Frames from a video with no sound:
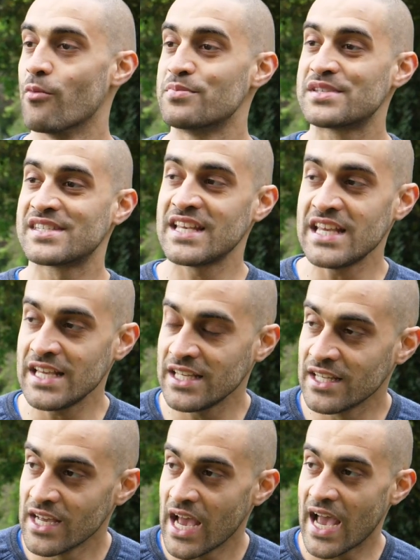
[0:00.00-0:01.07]

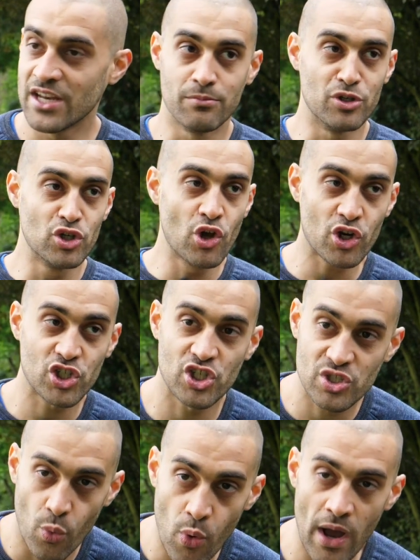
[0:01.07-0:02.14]
obscene and
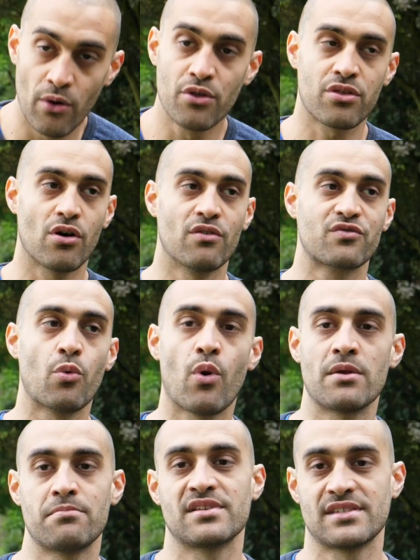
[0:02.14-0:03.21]
obnoxious wealth of the
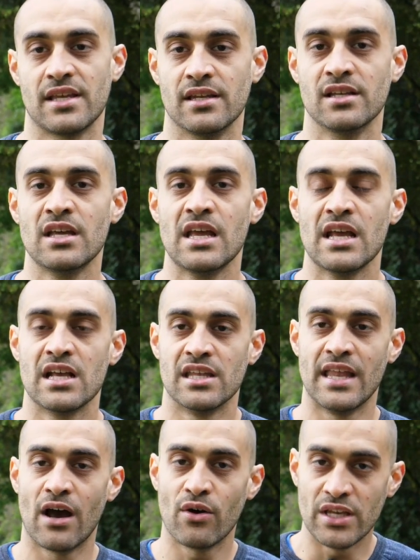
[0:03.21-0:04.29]
1%.
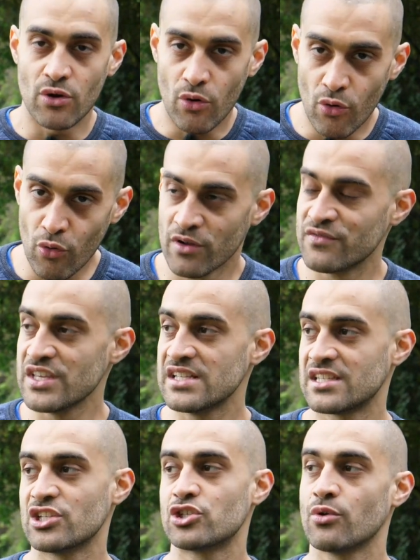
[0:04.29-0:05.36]
Now, in all of these
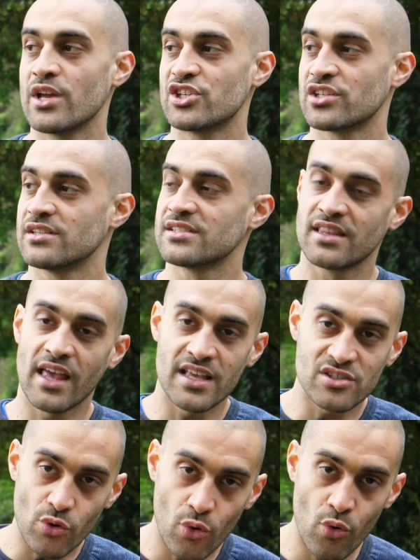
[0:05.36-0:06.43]
situations, there
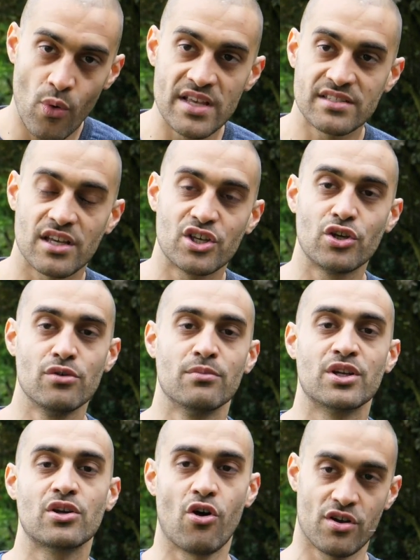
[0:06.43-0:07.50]
is always a
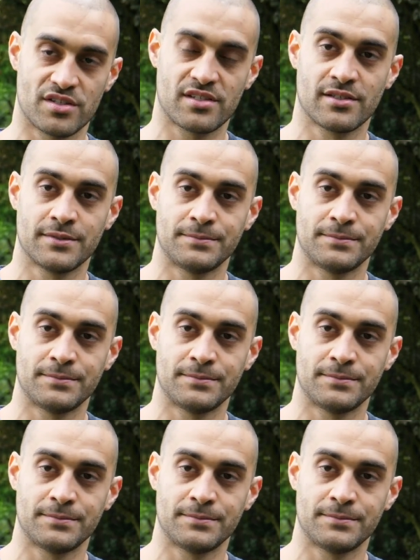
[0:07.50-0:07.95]
human cost.